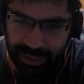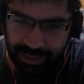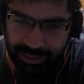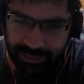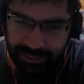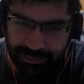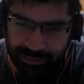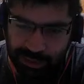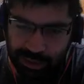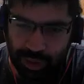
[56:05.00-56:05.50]

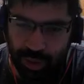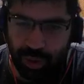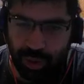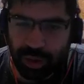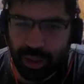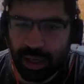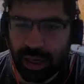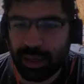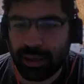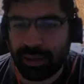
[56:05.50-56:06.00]
list or
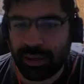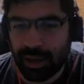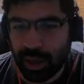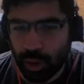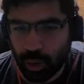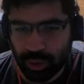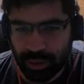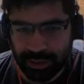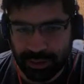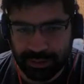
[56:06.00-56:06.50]
a
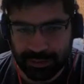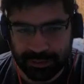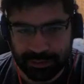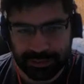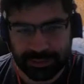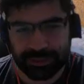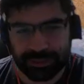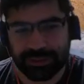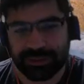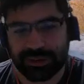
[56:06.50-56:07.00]
allow
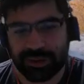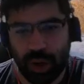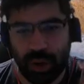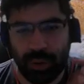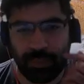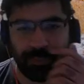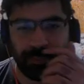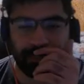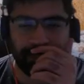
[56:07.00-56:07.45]
list. So,